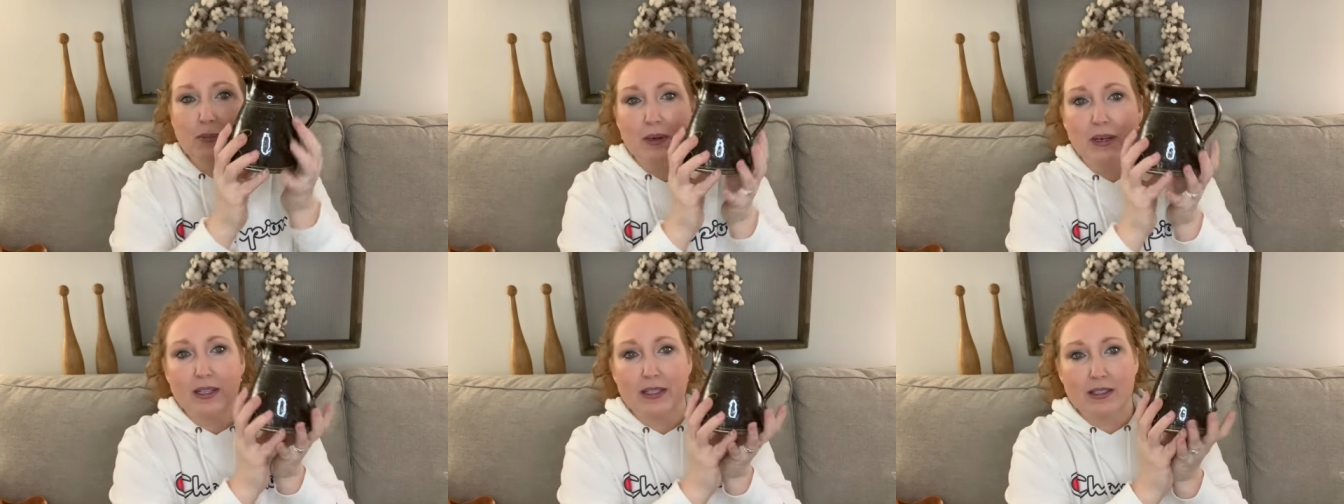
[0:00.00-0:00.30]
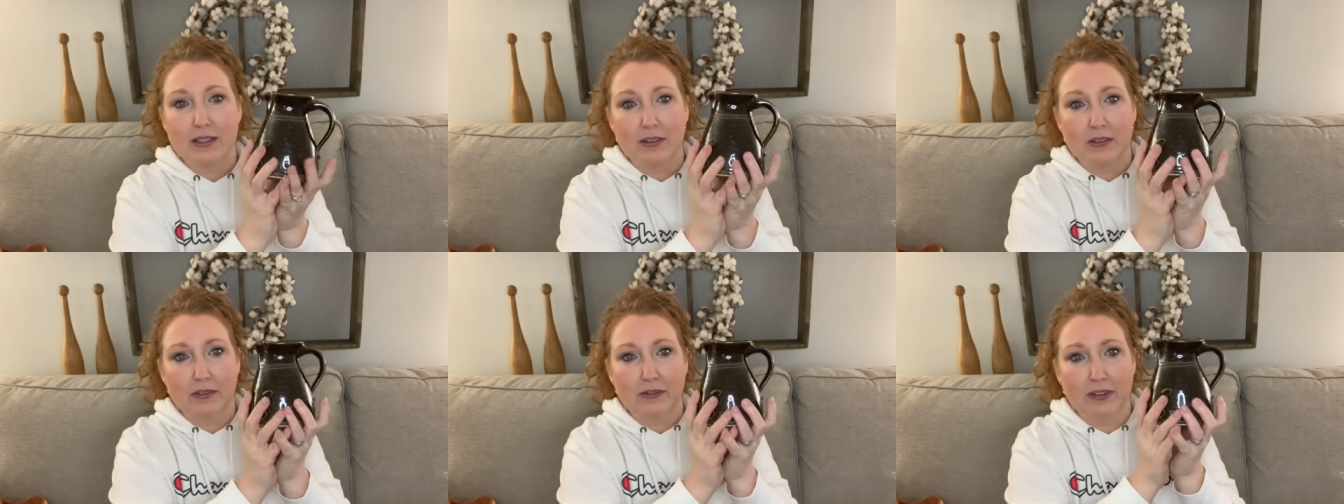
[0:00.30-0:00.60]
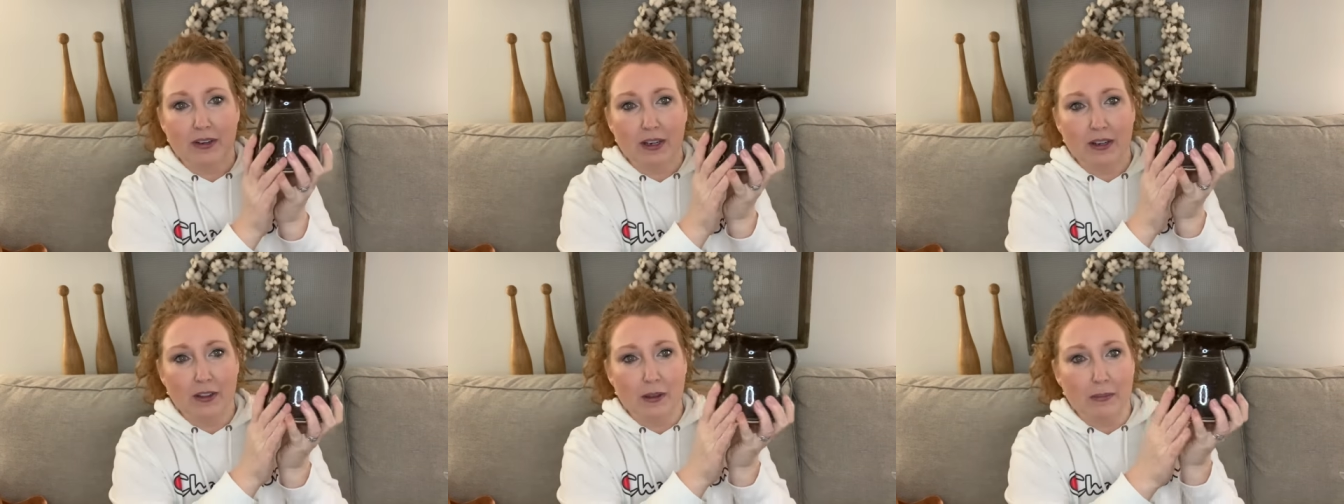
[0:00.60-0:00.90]
but so
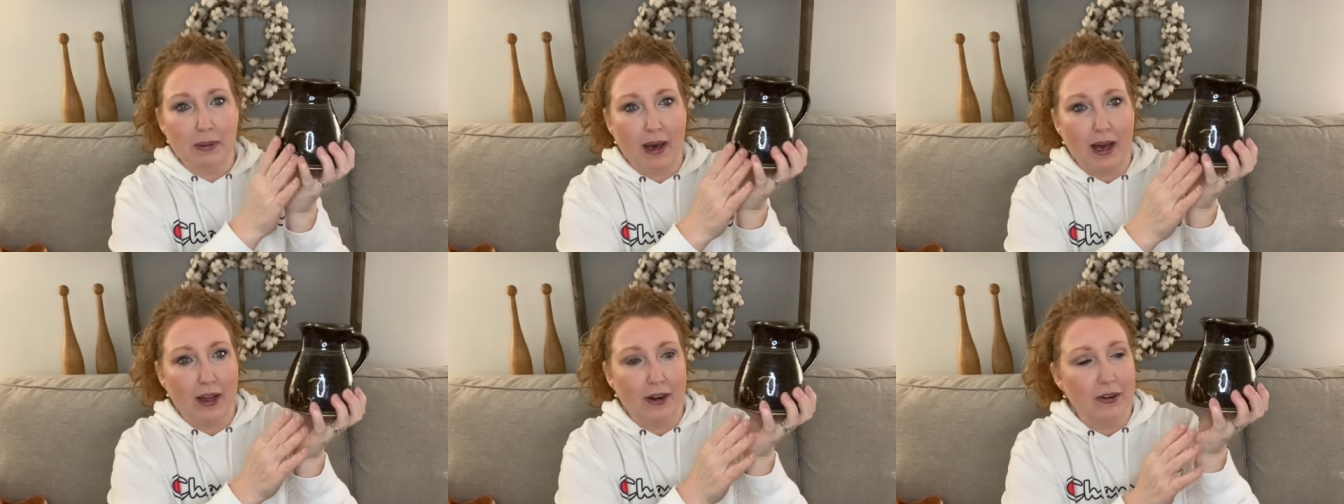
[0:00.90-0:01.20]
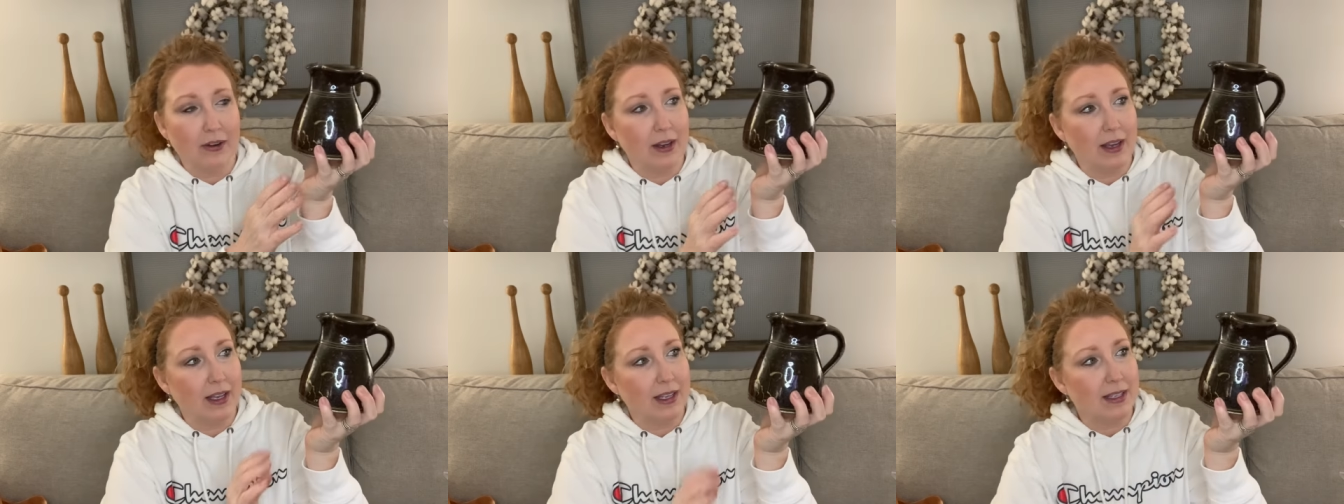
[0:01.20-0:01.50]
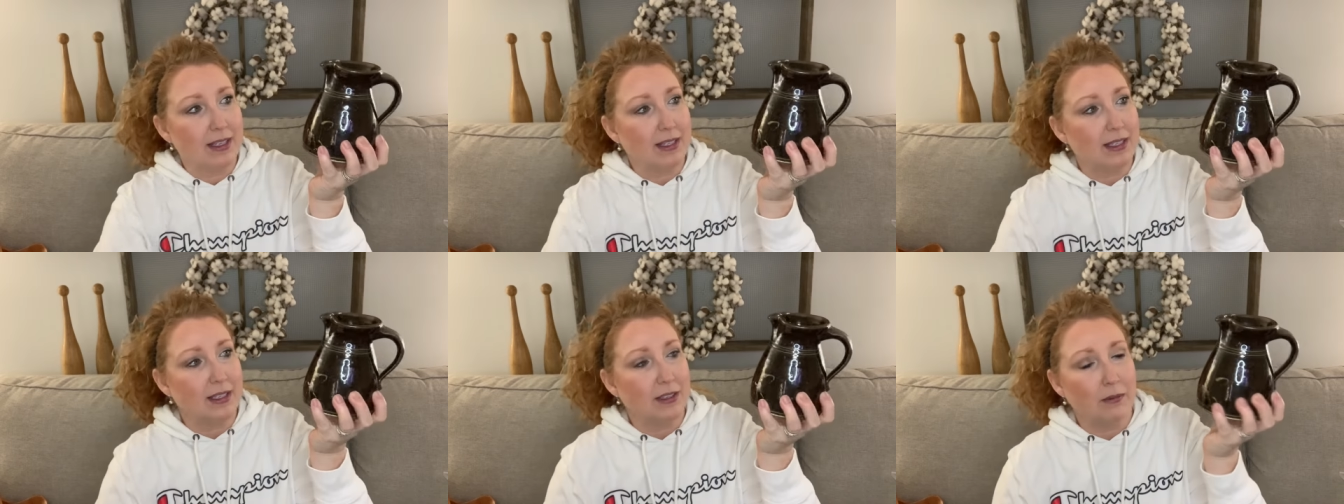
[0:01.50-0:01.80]
far the pottery
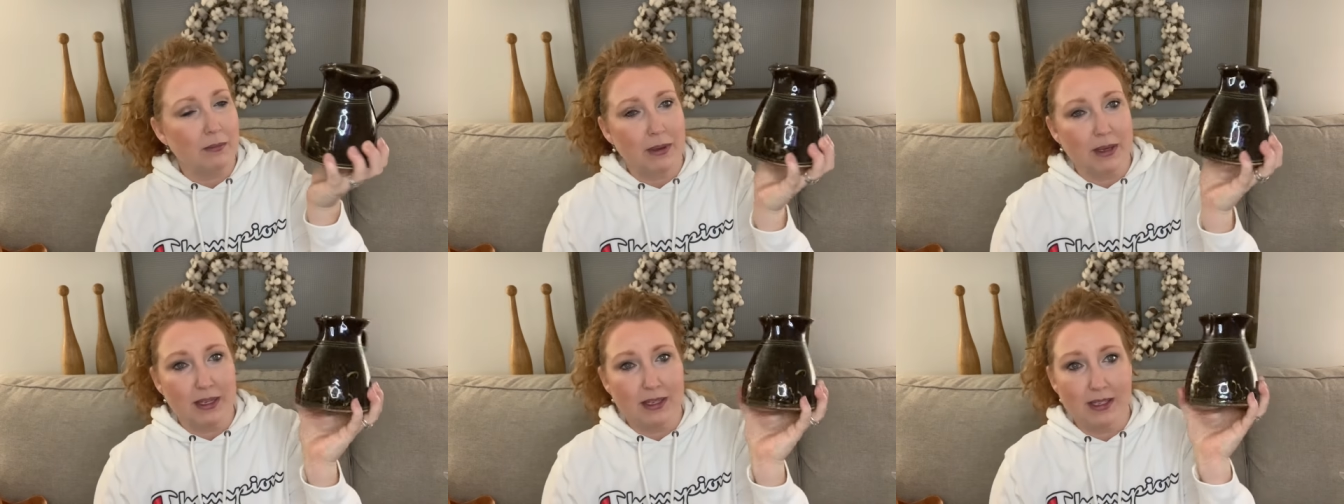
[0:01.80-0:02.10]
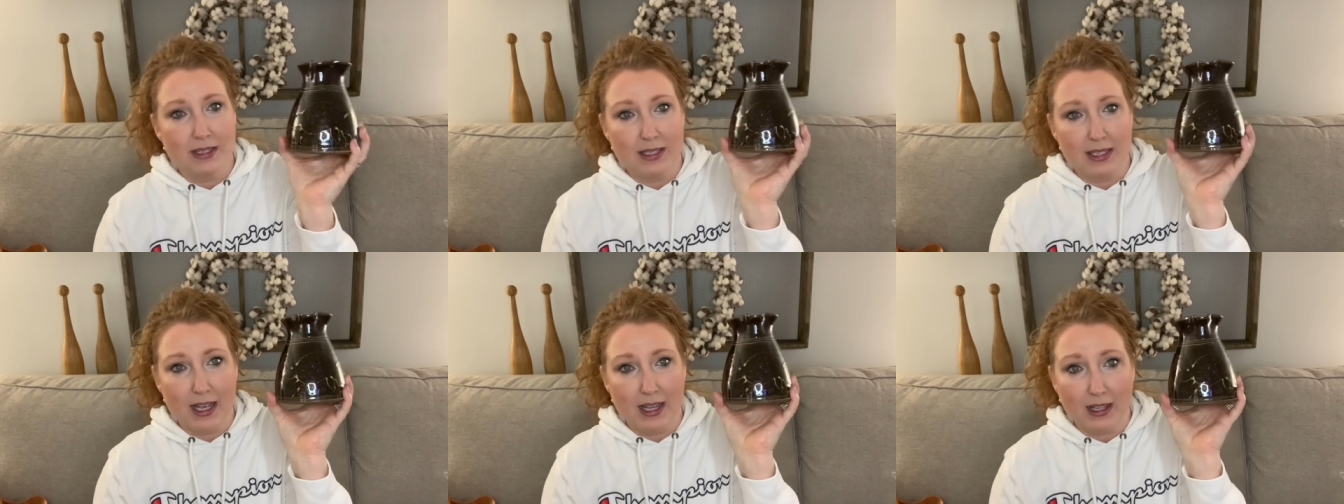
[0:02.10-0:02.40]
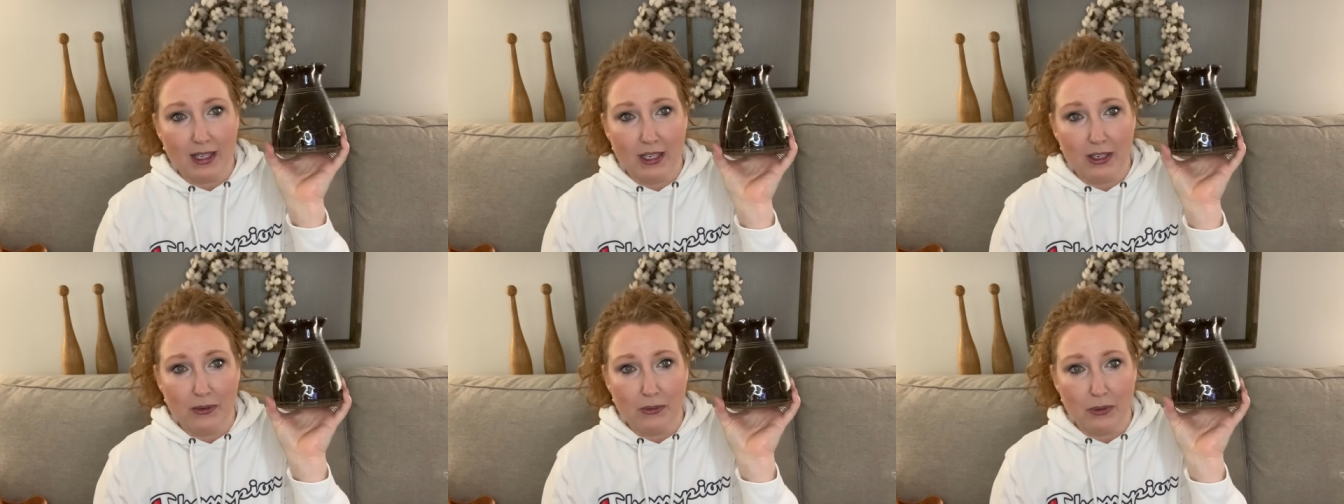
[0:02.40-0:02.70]
has still been
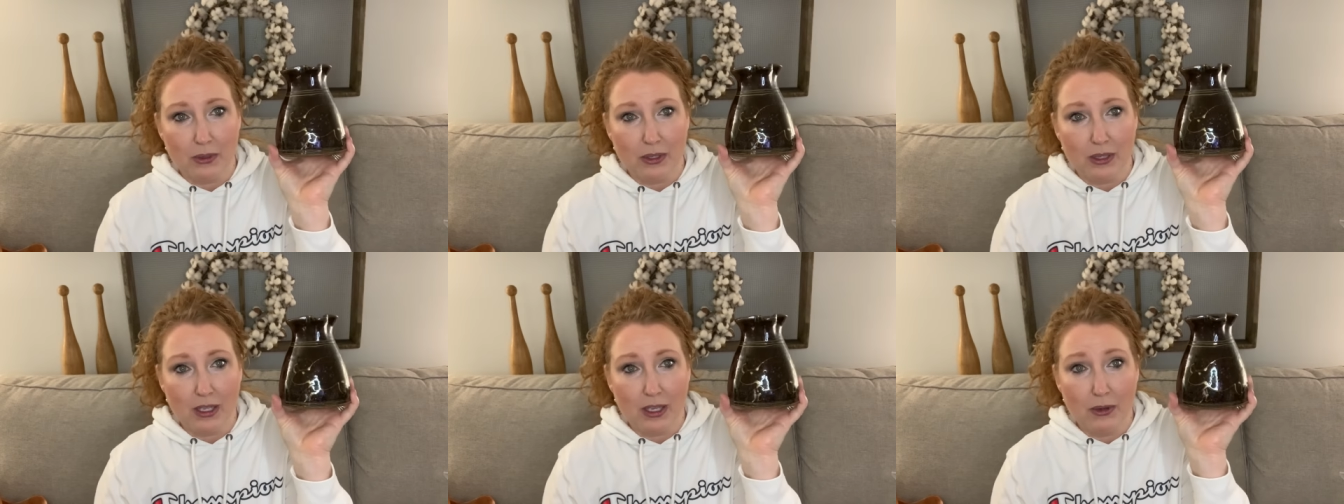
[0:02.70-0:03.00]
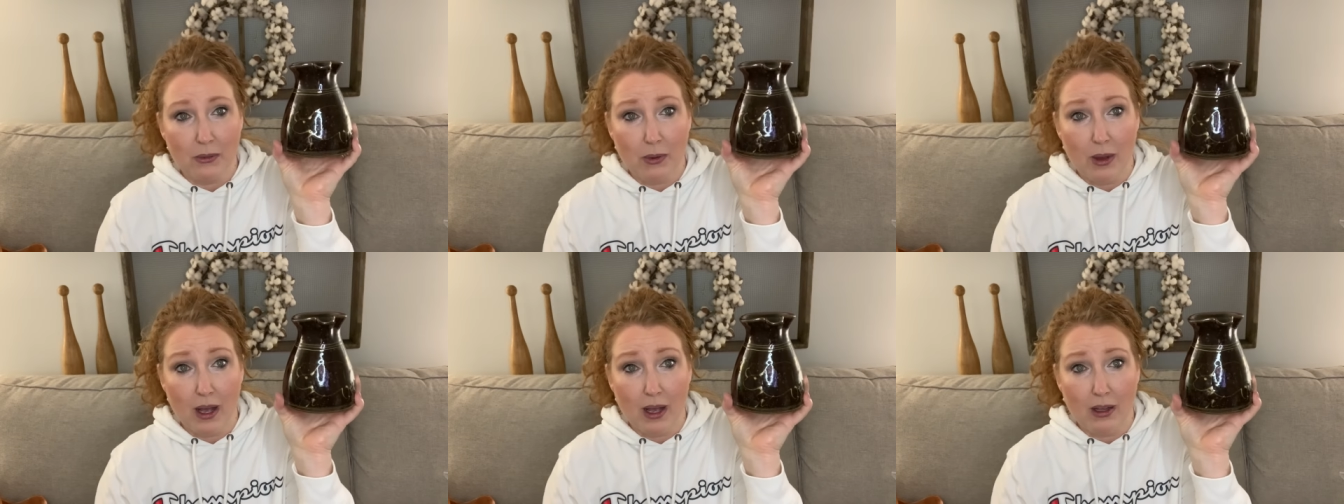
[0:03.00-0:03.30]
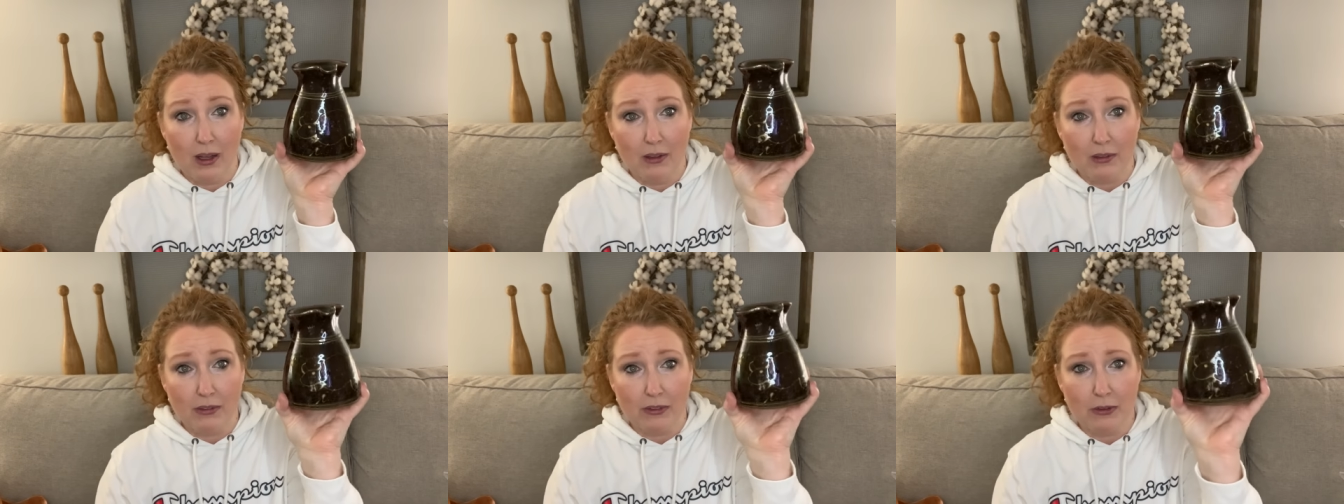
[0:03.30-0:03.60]
selling really
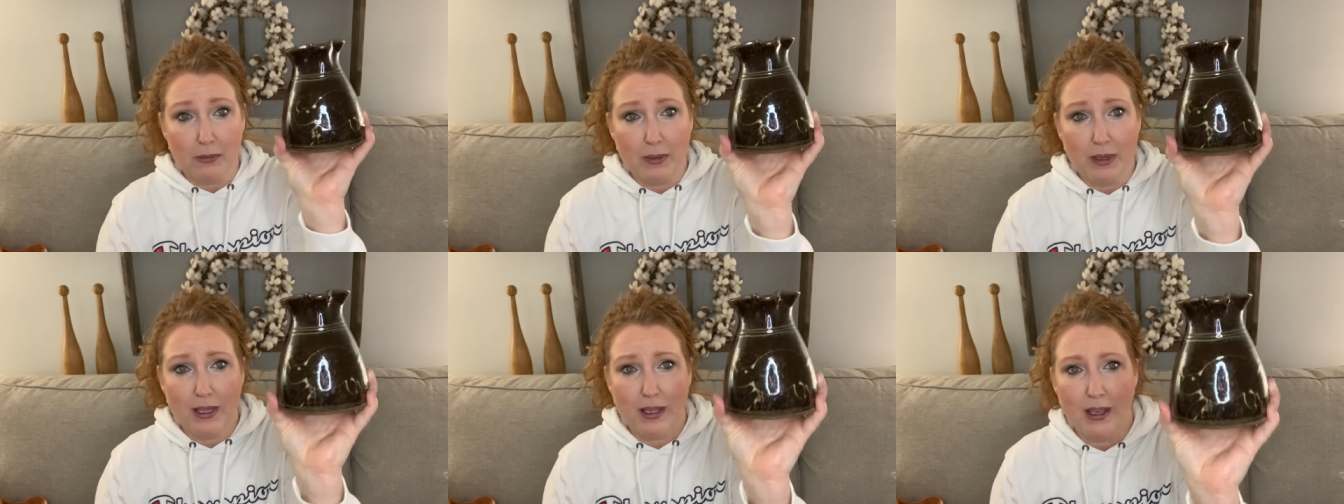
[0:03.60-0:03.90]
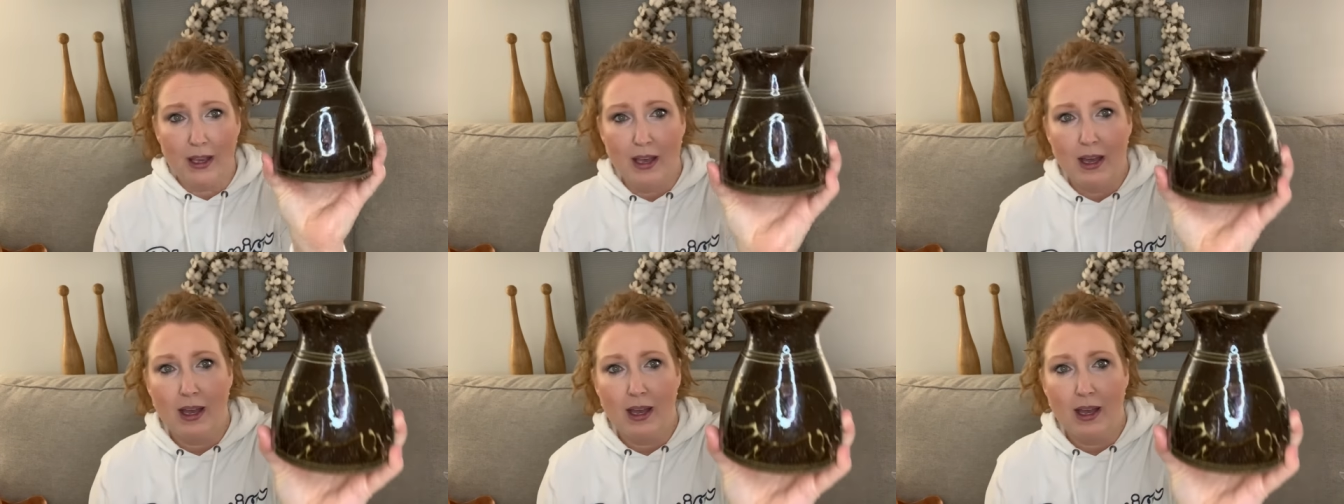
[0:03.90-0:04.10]
well for me.